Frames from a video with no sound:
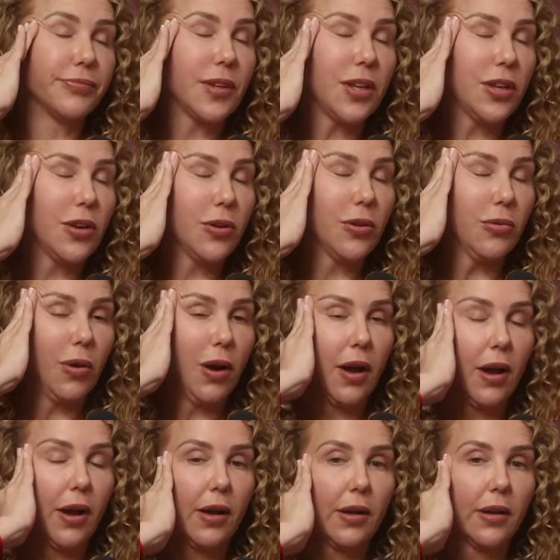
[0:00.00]
You
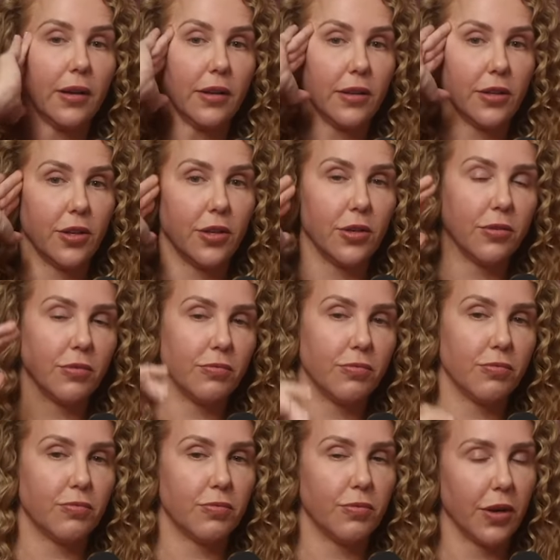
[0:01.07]
uh, you
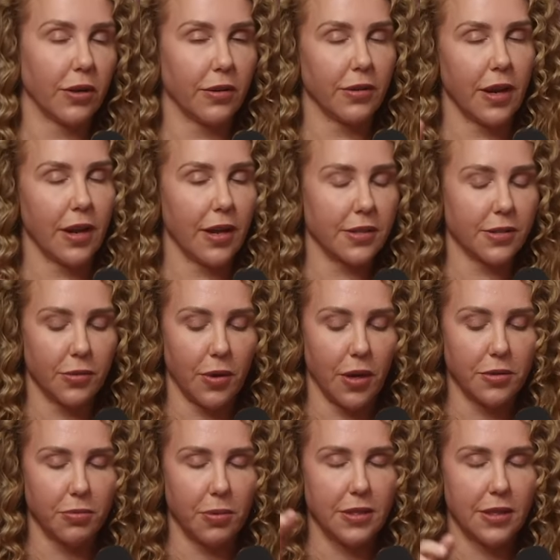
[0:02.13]
were as
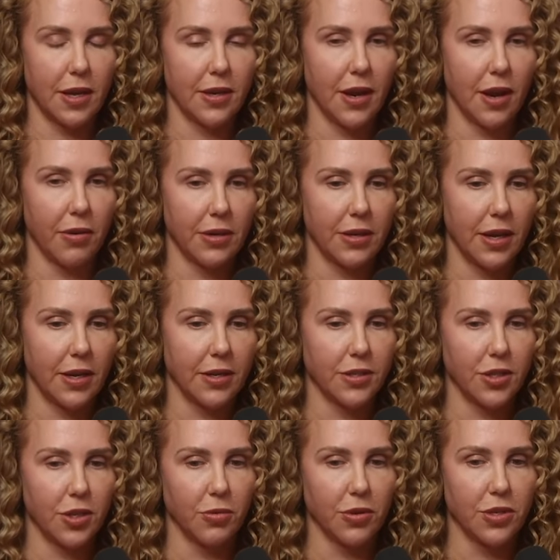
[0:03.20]
as we say nowadays,
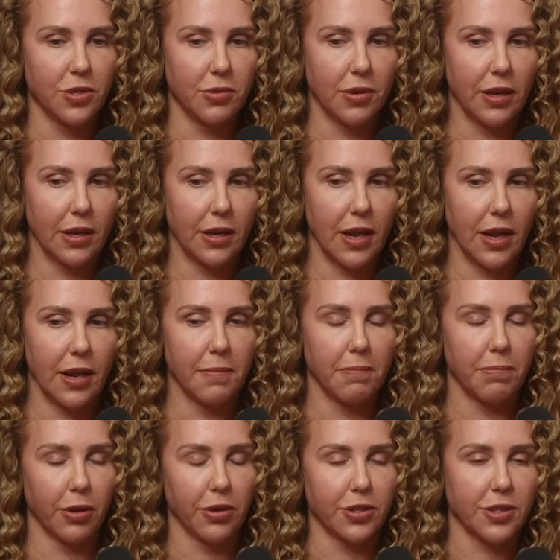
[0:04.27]
you were doing an in
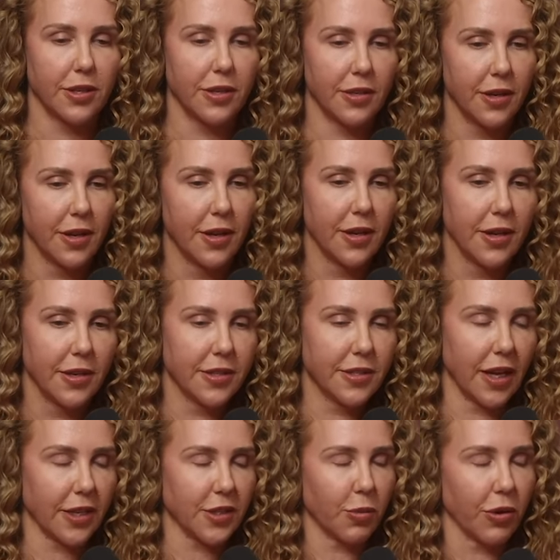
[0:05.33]
person
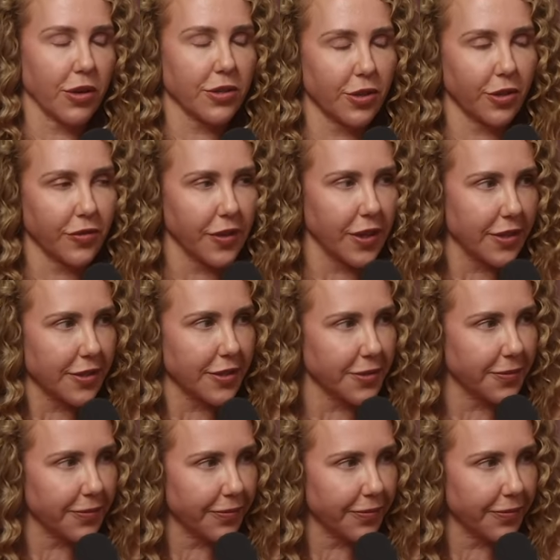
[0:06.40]
sex work service.